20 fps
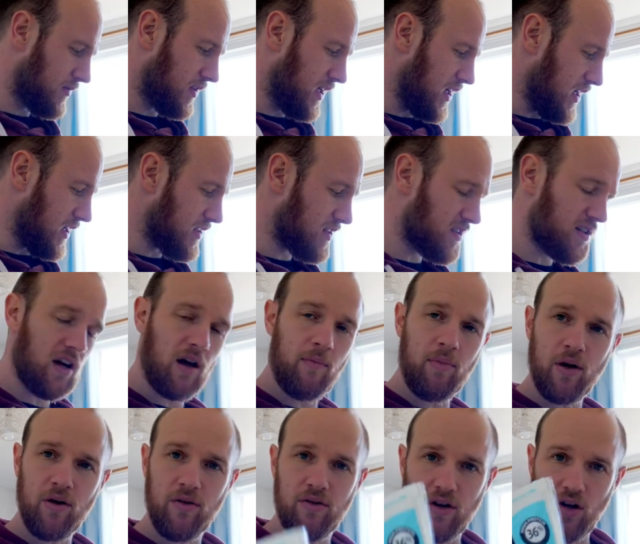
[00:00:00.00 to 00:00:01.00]
These are
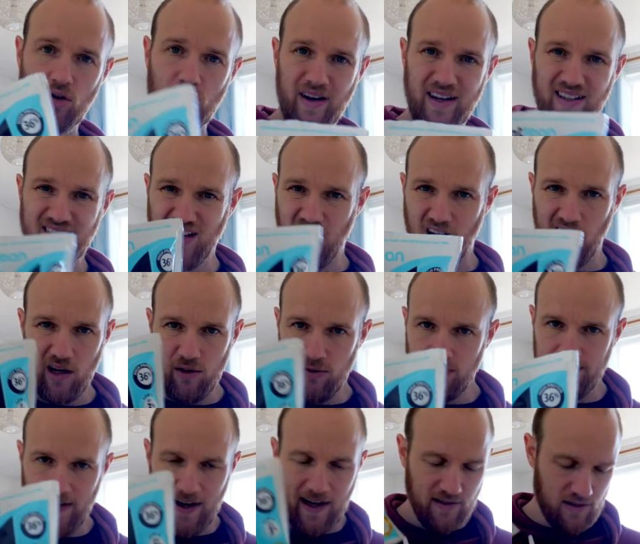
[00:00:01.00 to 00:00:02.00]
both great low
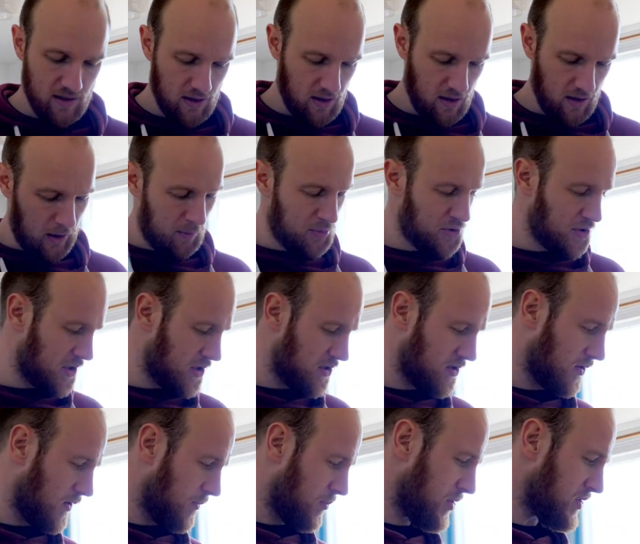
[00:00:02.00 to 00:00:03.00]
fat options
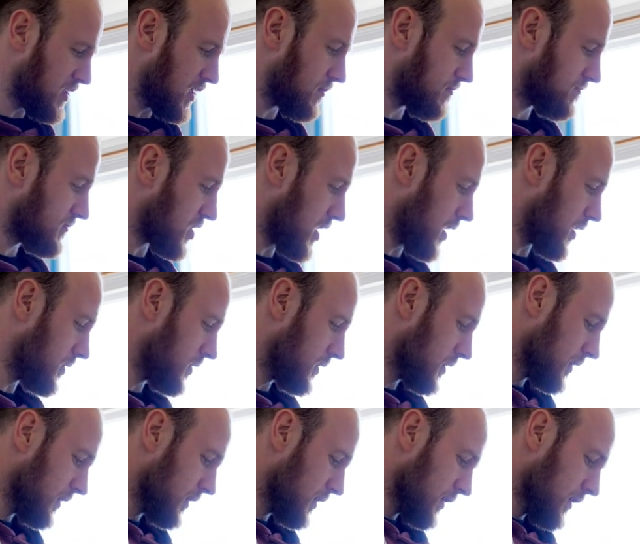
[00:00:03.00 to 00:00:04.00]
for protein. So,
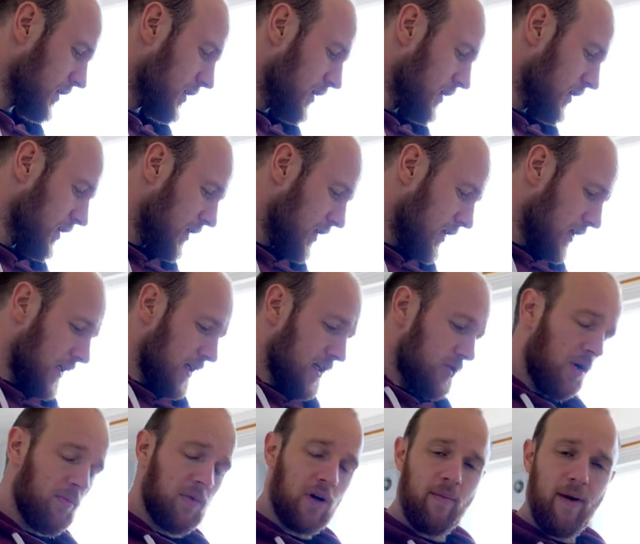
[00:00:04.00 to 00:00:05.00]
that's
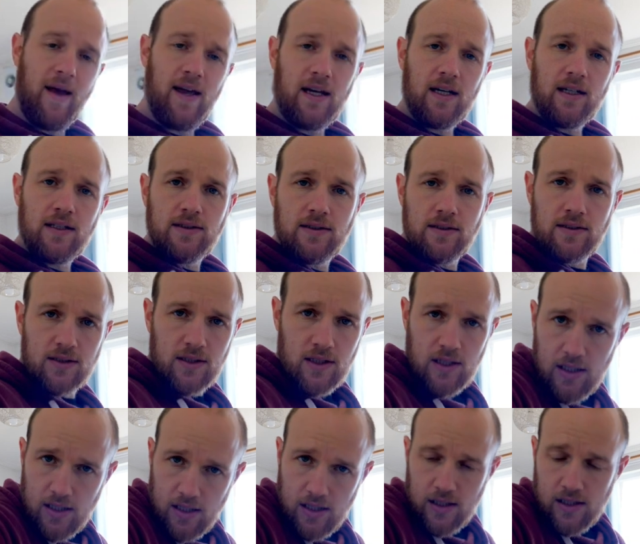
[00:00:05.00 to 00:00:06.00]
what I'm gonna make.
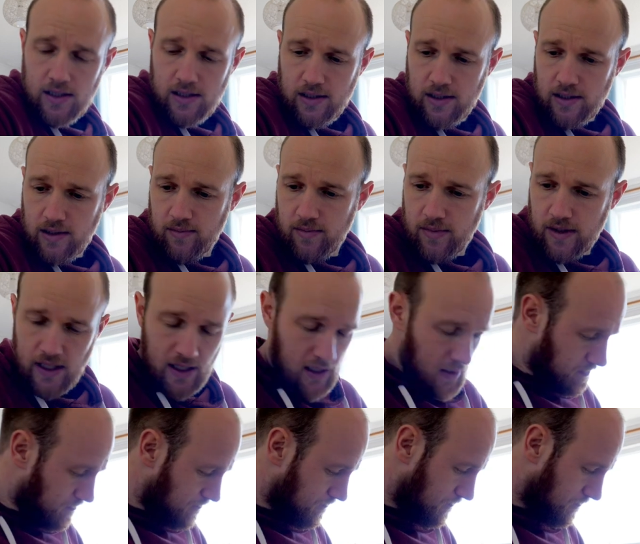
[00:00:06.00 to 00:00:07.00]
Um,
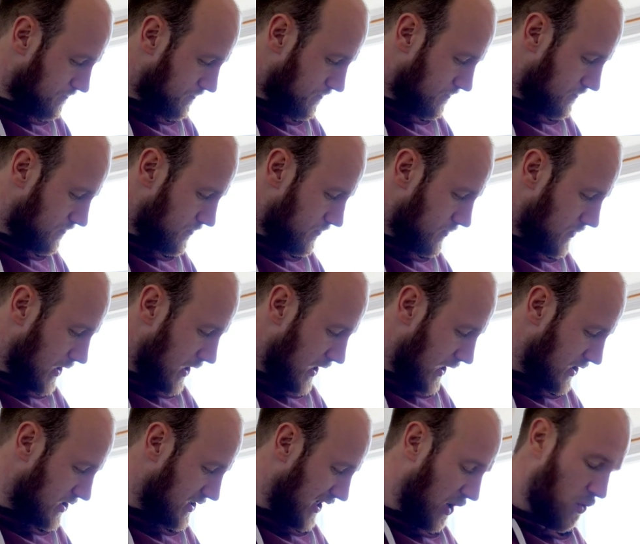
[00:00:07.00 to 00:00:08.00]
yeah.
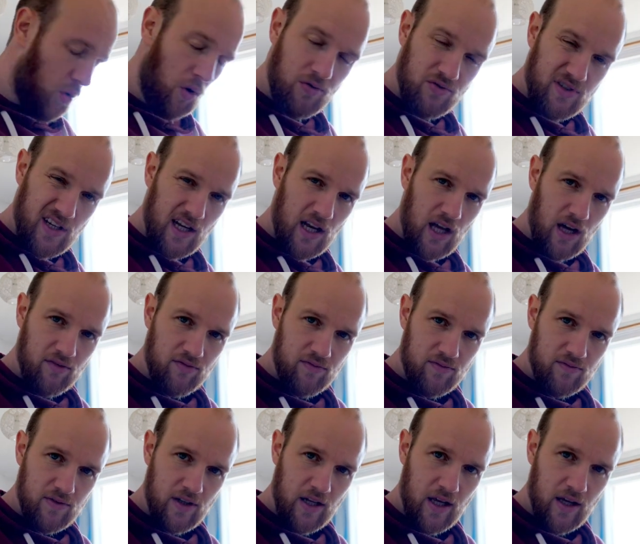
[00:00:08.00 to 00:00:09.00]
Hashtag quarantine
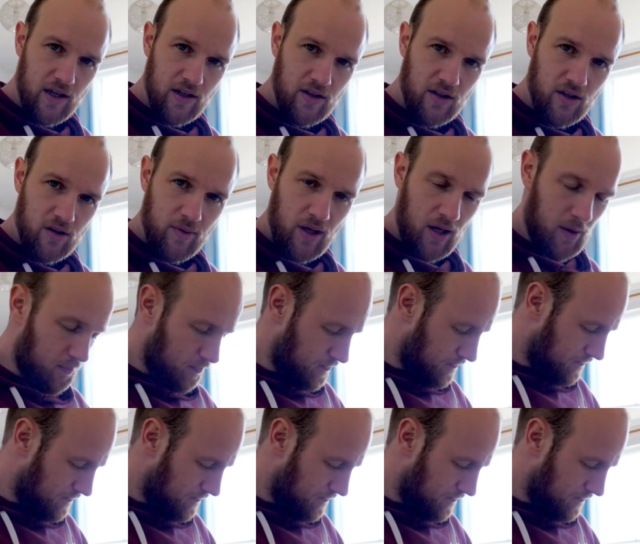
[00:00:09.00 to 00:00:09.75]
life, innit? You know what I mean?